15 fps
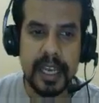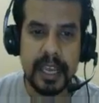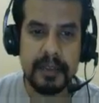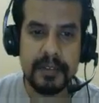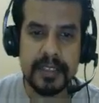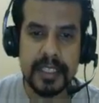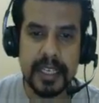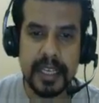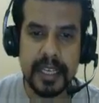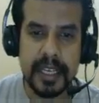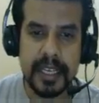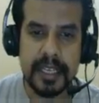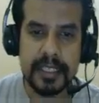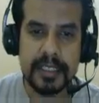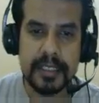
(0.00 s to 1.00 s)
the language
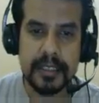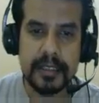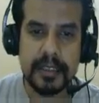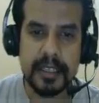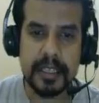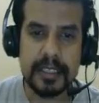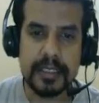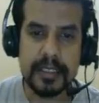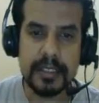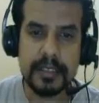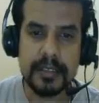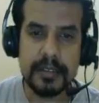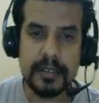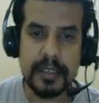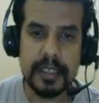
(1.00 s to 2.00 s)
setting as
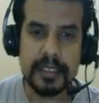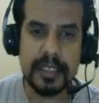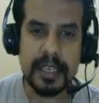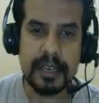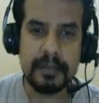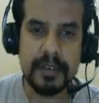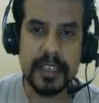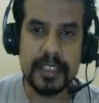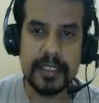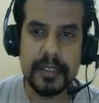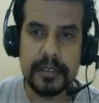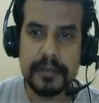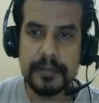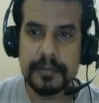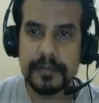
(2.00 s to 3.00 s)
this
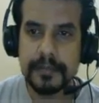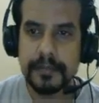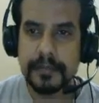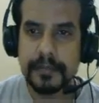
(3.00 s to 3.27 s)
language,